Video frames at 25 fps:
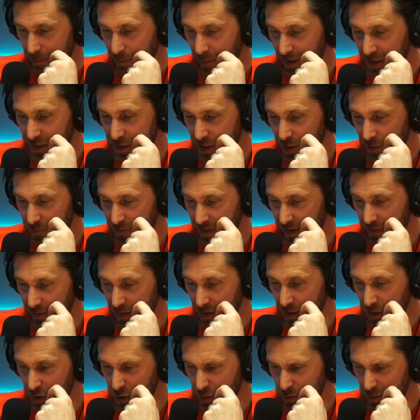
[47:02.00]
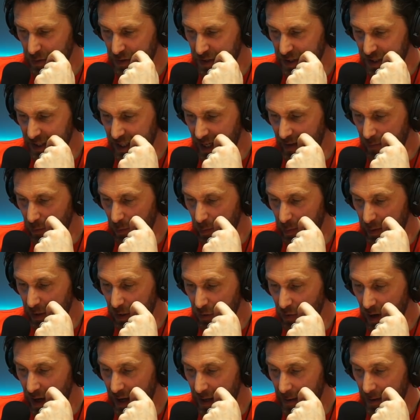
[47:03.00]
My two favorite YouTubers together would be
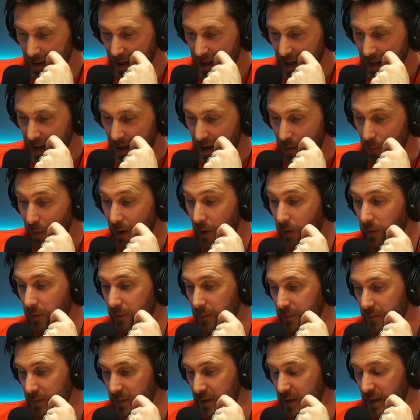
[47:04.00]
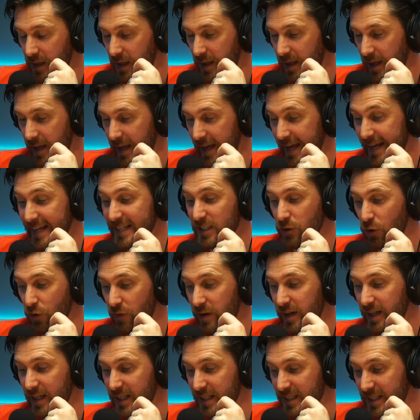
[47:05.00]
great. Well, he's
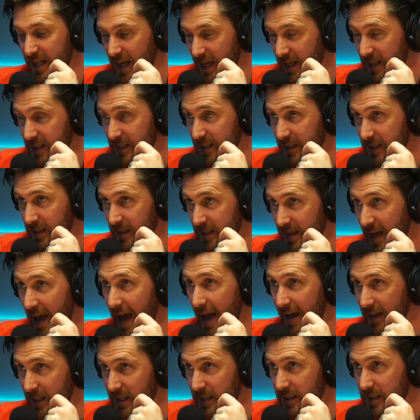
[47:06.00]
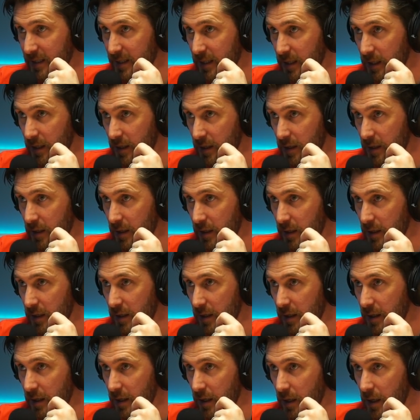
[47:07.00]
already said yes. Yeah.
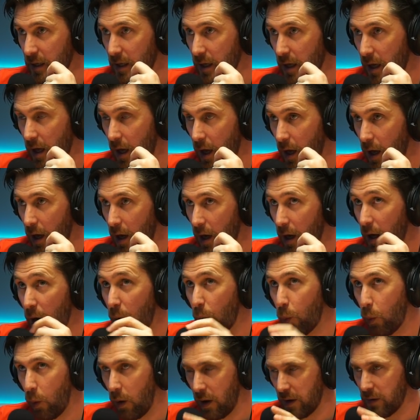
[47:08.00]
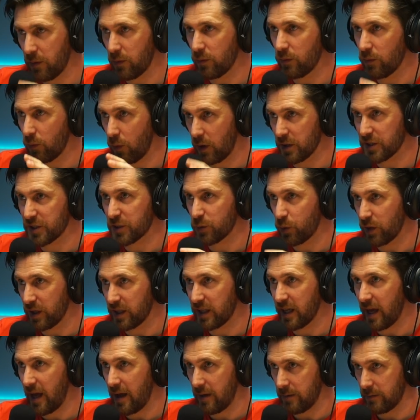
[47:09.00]
Uh, one once we
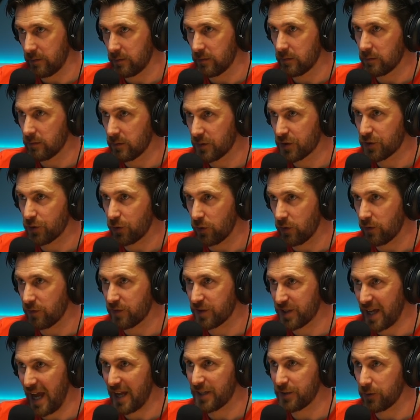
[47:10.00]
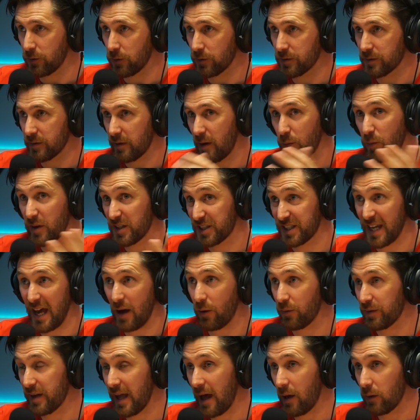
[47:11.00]
get sort of settled, and we're yeah.
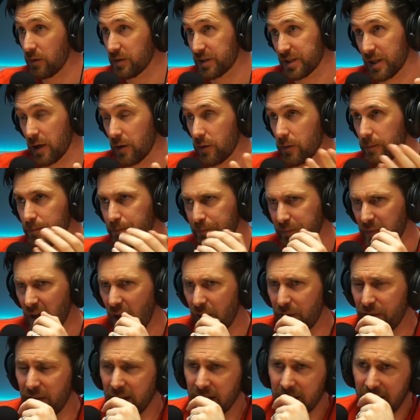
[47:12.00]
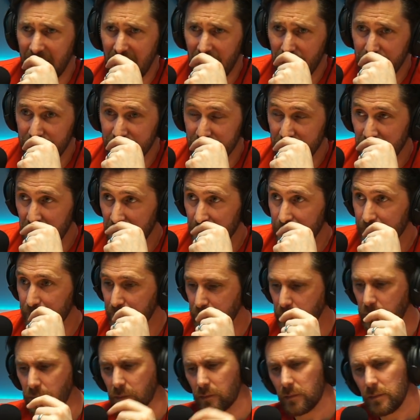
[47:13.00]
settled now. So yeah. I think after
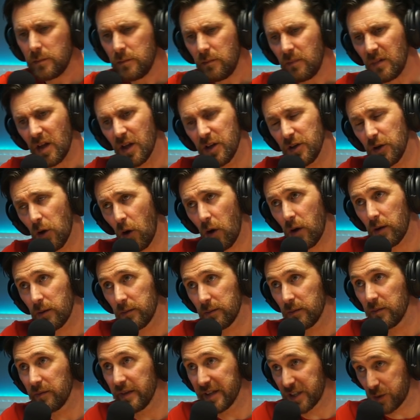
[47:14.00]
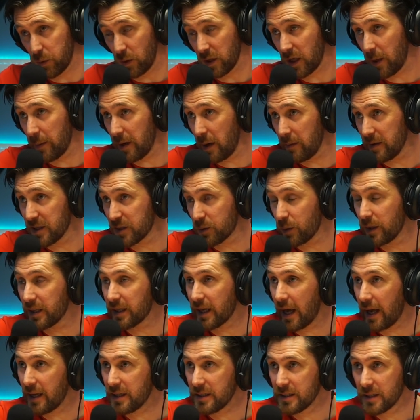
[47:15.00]
not this one coming up this
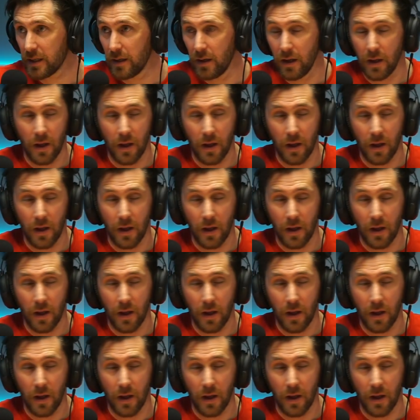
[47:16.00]
weekend,